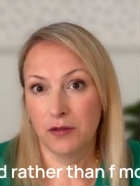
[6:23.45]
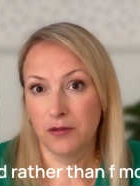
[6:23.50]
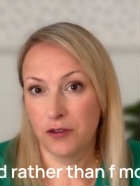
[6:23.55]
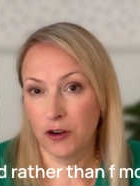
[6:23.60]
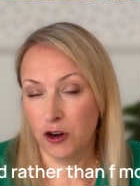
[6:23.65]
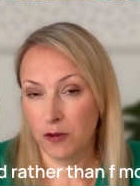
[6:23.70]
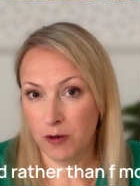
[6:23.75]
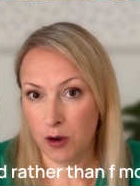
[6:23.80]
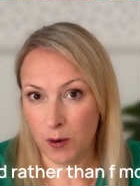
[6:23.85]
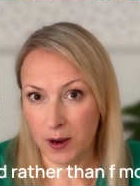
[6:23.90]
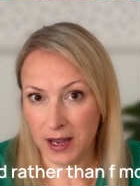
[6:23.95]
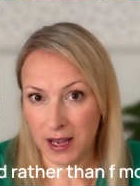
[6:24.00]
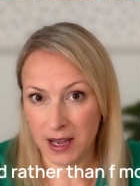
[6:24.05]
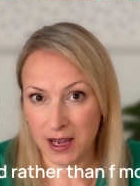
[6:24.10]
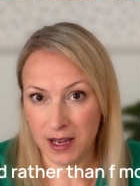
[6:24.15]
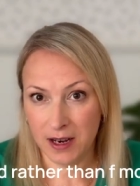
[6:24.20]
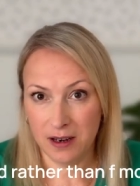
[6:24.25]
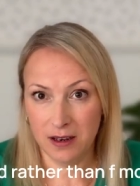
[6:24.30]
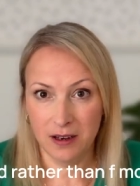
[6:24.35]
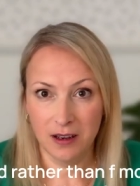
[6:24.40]
FOMOing
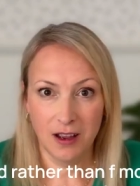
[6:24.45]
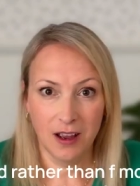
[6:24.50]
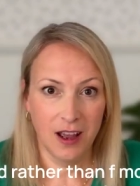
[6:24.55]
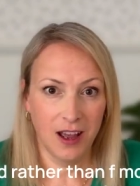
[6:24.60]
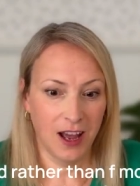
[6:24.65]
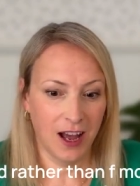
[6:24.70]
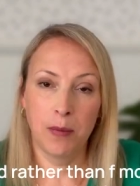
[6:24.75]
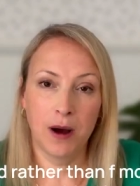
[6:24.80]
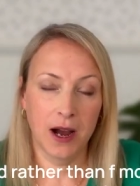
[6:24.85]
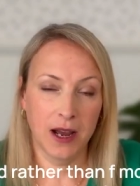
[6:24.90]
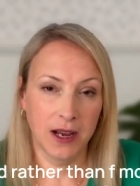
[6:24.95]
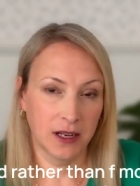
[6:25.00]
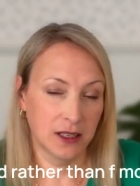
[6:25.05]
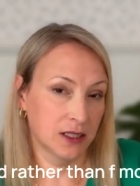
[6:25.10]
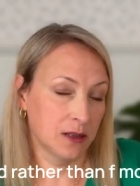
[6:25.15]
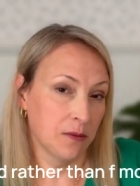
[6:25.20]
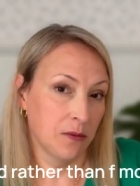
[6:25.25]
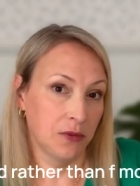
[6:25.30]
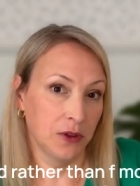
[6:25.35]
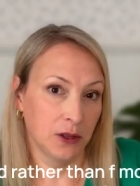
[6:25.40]
in, buying
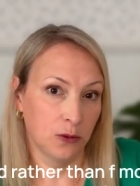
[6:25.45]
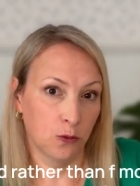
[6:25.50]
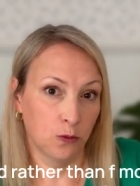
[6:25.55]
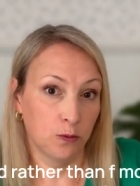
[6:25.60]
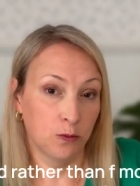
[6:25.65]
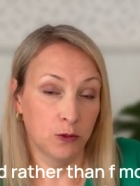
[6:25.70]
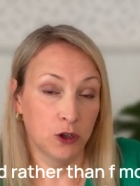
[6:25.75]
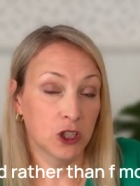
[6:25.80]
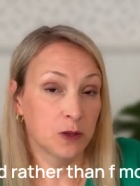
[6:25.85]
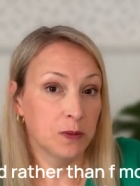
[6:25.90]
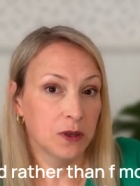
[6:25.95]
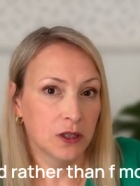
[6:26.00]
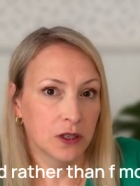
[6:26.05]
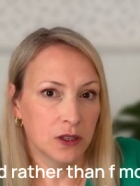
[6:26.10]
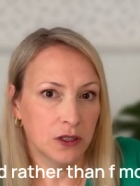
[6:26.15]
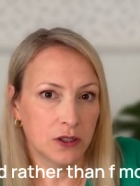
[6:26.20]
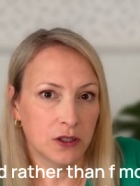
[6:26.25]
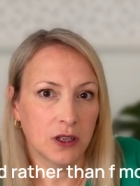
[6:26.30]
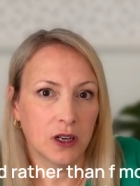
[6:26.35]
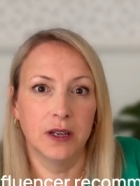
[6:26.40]
something just
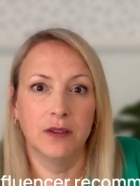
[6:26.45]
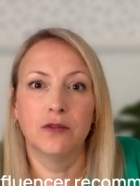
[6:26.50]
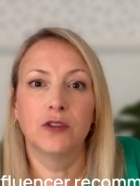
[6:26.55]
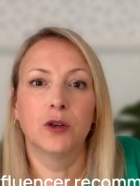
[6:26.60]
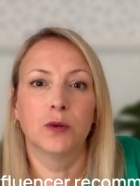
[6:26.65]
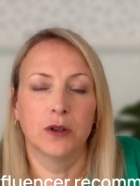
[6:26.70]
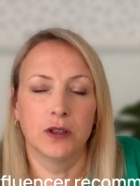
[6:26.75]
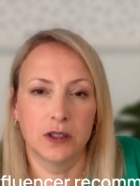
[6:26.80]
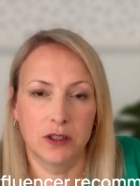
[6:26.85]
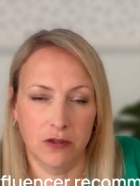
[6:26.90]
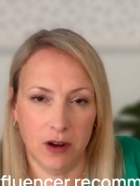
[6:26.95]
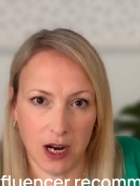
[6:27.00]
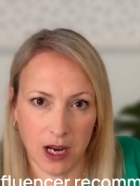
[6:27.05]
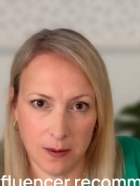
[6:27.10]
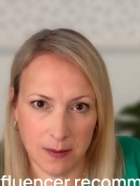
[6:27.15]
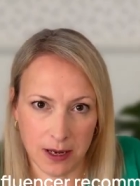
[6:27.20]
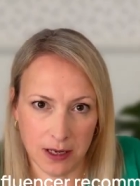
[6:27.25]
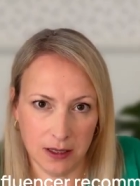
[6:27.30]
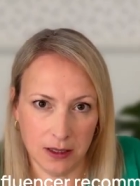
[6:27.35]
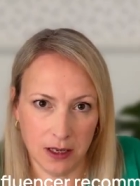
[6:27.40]
because an influencer
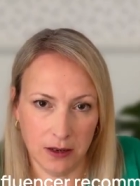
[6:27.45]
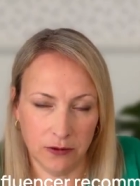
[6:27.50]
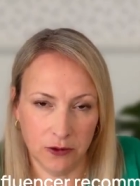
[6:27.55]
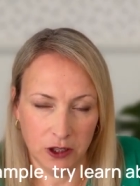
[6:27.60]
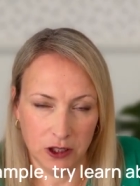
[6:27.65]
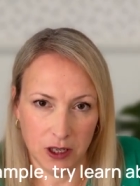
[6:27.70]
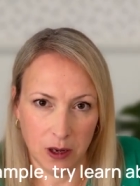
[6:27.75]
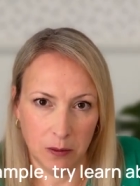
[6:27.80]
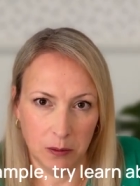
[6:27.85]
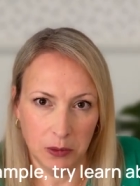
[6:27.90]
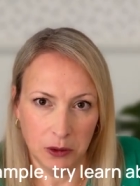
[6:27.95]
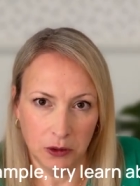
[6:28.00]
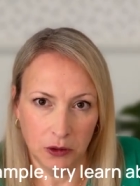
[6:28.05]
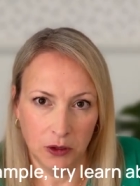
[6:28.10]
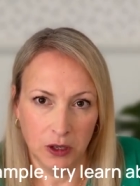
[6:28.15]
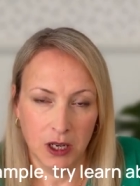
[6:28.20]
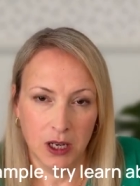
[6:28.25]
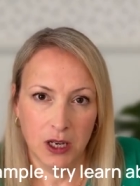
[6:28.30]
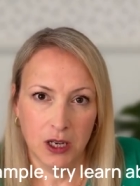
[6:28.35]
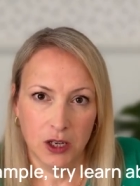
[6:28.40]
recommends it, for
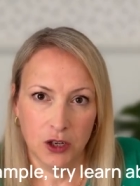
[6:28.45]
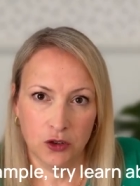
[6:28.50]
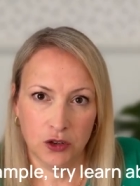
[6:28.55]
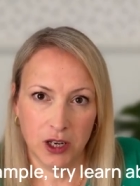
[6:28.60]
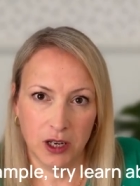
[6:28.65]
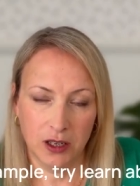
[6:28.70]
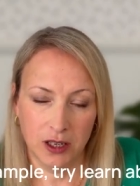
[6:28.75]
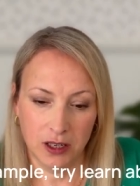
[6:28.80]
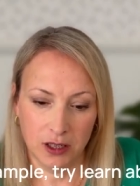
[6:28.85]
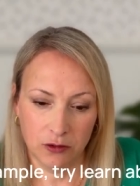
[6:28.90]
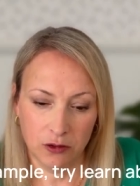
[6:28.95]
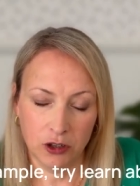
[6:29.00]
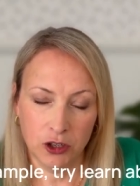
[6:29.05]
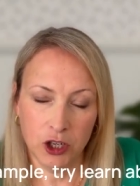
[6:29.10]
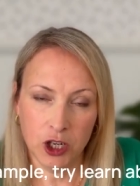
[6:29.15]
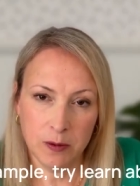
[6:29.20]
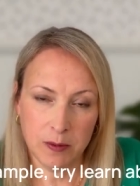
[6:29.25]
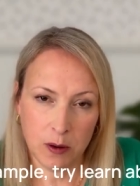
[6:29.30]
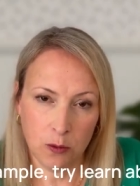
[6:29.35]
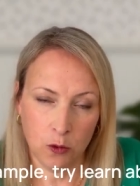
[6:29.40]
example. Try and
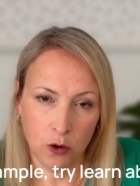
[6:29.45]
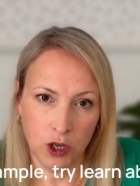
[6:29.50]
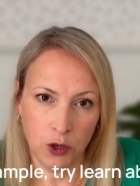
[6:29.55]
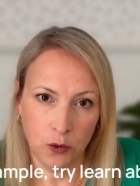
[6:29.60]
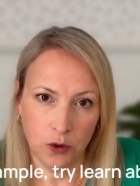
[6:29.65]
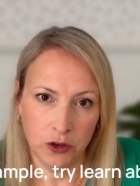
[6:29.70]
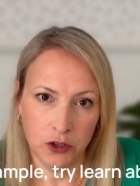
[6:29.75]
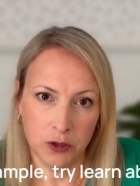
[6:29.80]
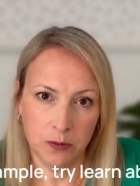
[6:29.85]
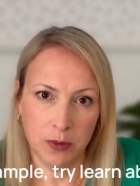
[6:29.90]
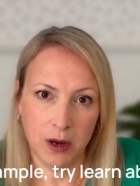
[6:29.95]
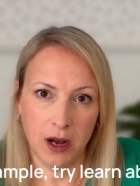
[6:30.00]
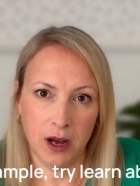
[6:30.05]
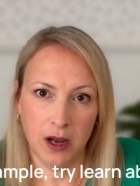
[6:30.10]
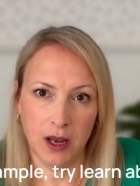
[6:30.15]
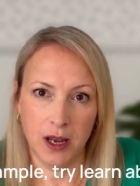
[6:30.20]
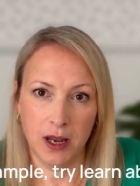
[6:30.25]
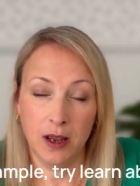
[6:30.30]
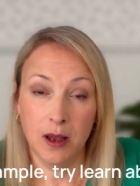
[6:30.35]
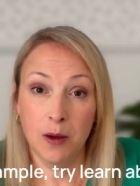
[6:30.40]
learn about what you want to
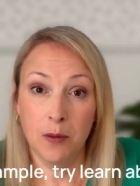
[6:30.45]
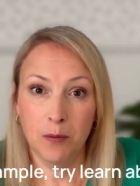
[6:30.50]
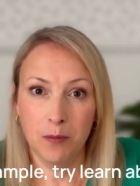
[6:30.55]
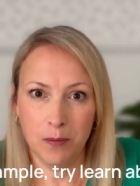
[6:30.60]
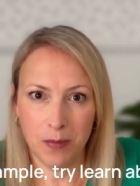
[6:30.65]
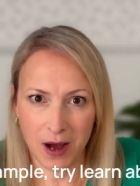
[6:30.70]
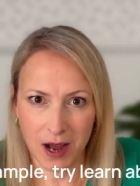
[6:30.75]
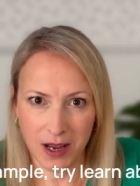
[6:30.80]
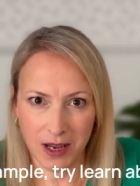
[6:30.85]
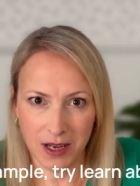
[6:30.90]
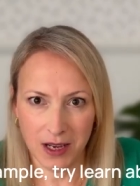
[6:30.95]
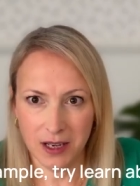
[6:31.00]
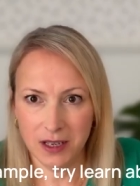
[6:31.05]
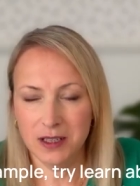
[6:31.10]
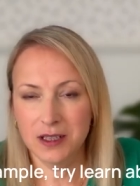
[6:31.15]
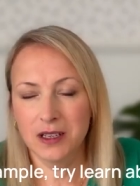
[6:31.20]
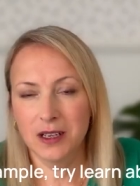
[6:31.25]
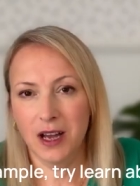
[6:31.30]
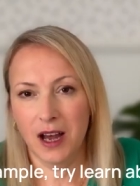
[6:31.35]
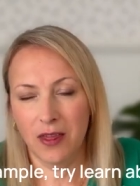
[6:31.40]
buy
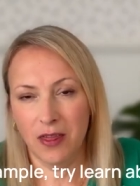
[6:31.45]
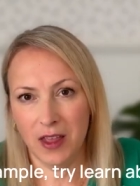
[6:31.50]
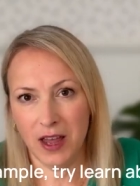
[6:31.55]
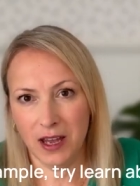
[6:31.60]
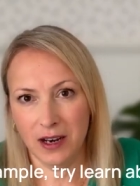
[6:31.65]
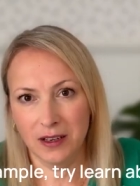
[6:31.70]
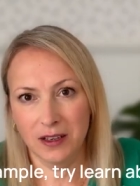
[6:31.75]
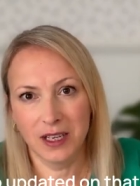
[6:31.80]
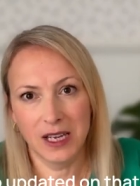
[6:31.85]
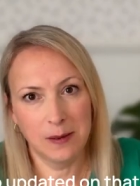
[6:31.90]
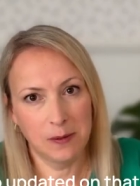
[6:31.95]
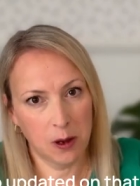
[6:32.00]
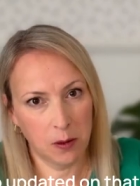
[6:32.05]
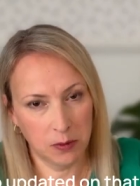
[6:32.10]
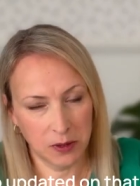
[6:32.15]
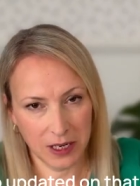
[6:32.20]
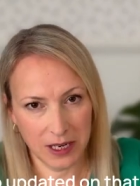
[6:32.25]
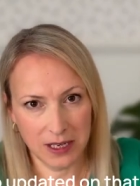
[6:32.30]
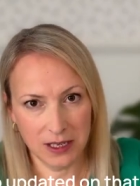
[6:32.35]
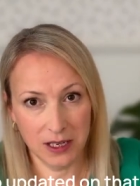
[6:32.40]
it, and then keep
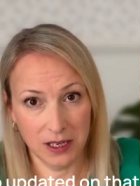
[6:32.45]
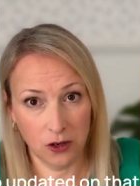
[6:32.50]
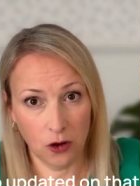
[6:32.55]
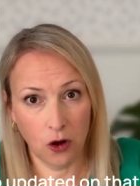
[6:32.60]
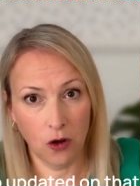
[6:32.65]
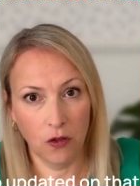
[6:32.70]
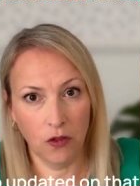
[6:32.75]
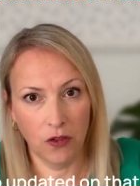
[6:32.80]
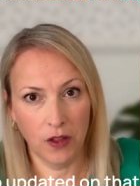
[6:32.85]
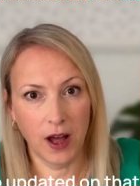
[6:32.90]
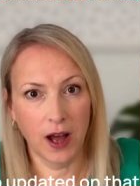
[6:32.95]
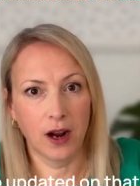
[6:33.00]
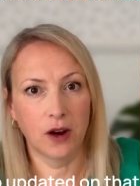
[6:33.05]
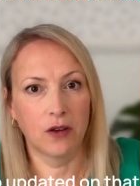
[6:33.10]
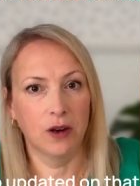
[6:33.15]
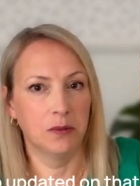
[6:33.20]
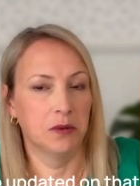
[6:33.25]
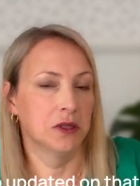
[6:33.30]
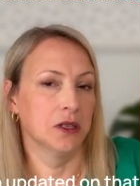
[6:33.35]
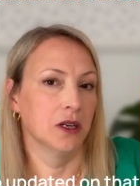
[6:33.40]
updated on that
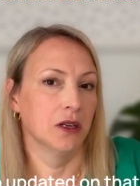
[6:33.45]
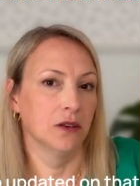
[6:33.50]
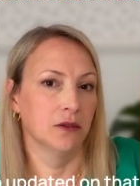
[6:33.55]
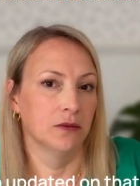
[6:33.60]
crypto.